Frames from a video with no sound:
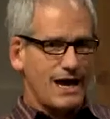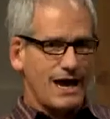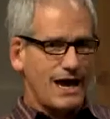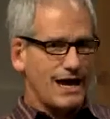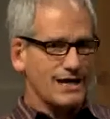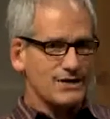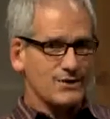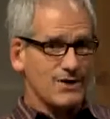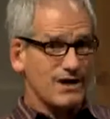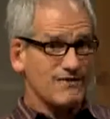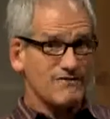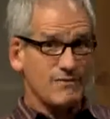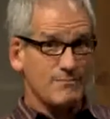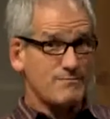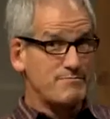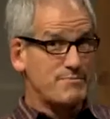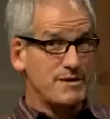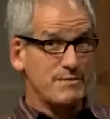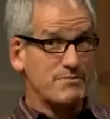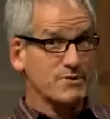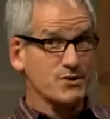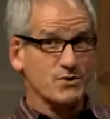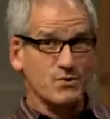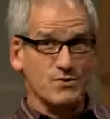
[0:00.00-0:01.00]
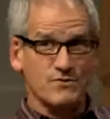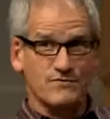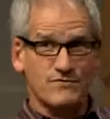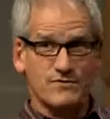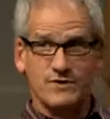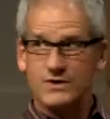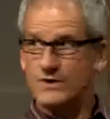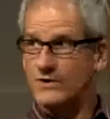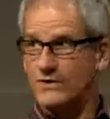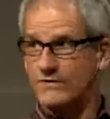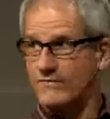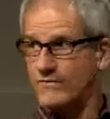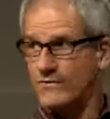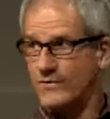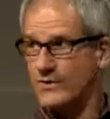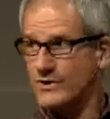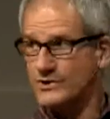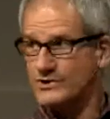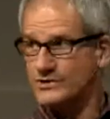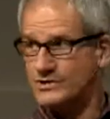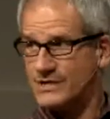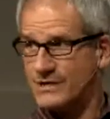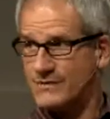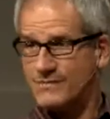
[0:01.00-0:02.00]
I don't have a biblical view of
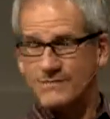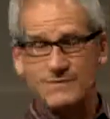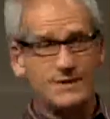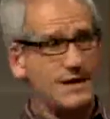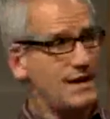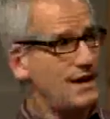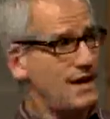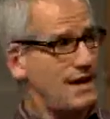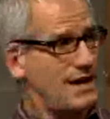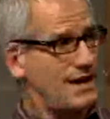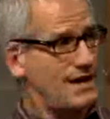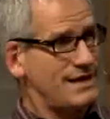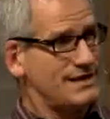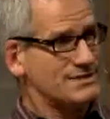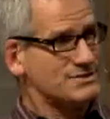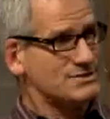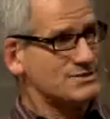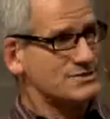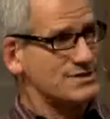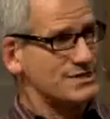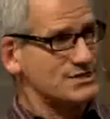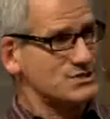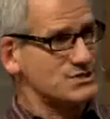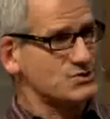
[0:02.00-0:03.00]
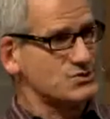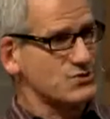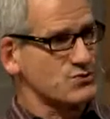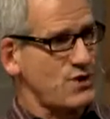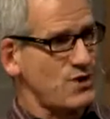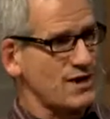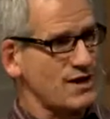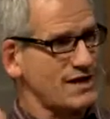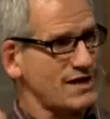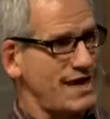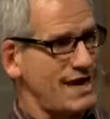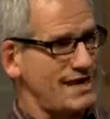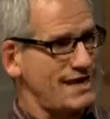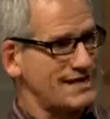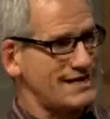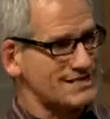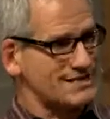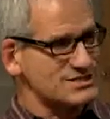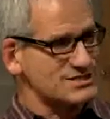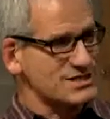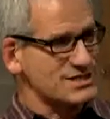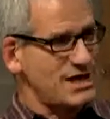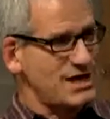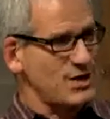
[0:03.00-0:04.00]
worship. Uh, uh it's, it's truncated,
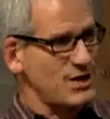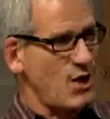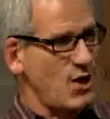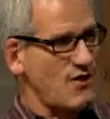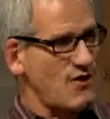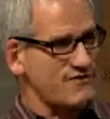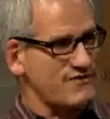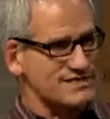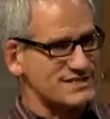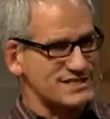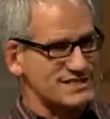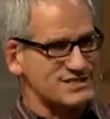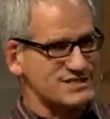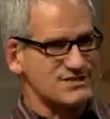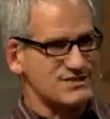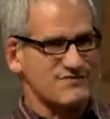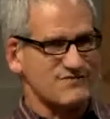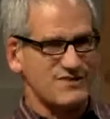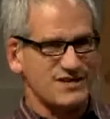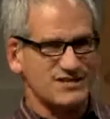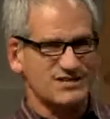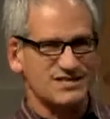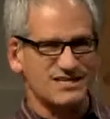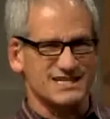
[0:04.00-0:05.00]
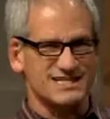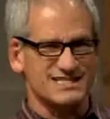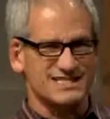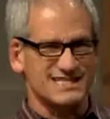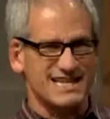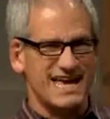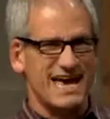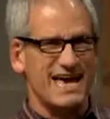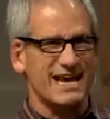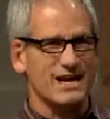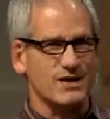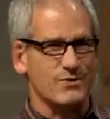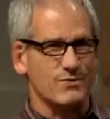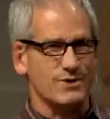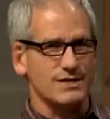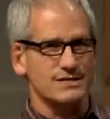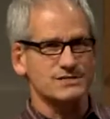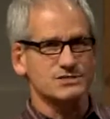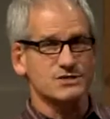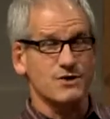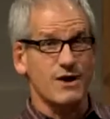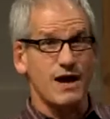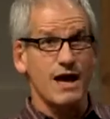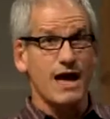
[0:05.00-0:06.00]
it's cut off, it's insufficient, it's
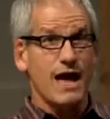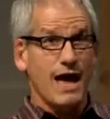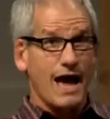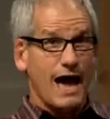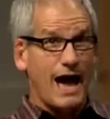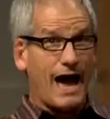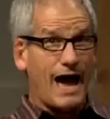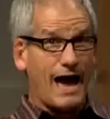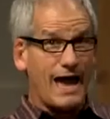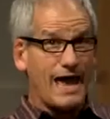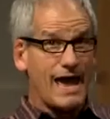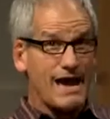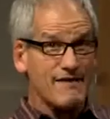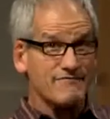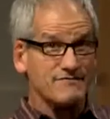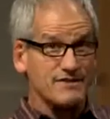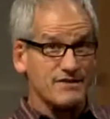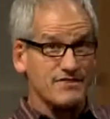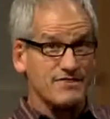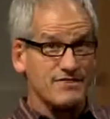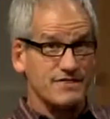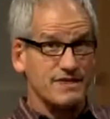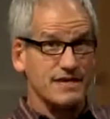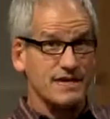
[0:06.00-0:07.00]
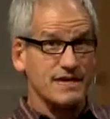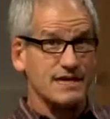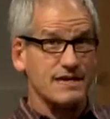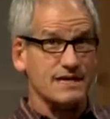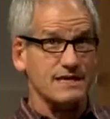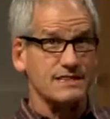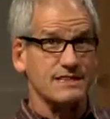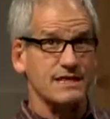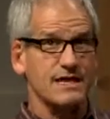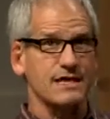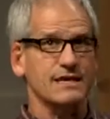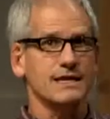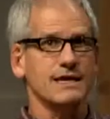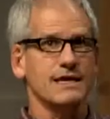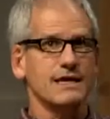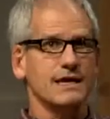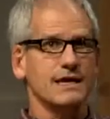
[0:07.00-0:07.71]
inadequate. So I, I have to think that